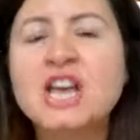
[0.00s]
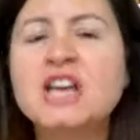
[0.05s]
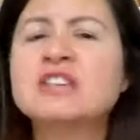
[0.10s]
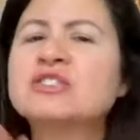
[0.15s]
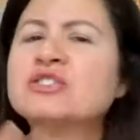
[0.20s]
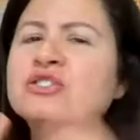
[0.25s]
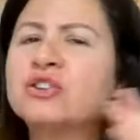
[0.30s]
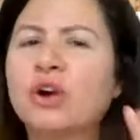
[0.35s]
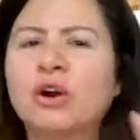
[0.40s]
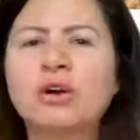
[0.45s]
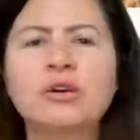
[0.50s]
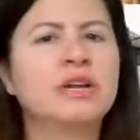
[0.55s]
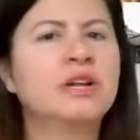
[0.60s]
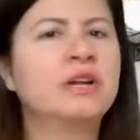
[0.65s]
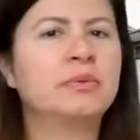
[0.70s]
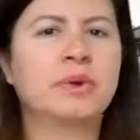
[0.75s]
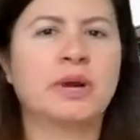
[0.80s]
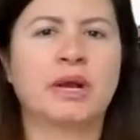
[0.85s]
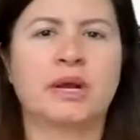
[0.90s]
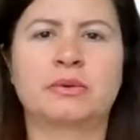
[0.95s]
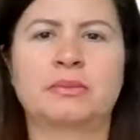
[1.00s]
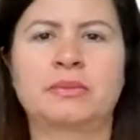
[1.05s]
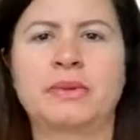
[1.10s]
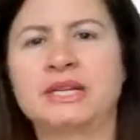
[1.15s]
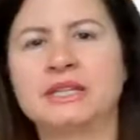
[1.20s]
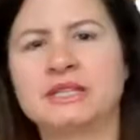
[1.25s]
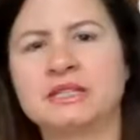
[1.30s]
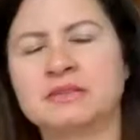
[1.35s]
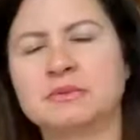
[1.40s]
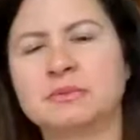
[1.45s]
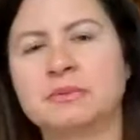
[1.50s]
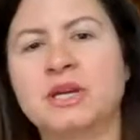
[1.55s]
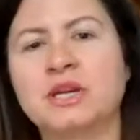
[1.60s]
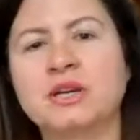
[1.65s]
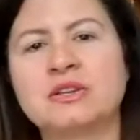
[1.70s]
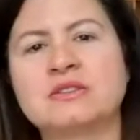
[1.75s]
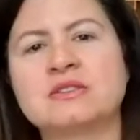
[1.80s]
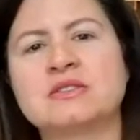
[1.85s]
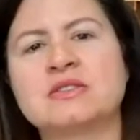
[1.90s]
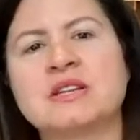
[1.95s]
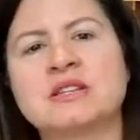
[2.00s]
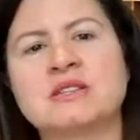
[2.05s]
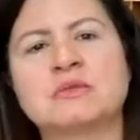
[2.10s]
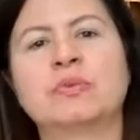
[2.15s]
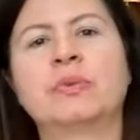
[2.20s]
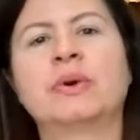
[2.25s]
Strongly recommended, because that's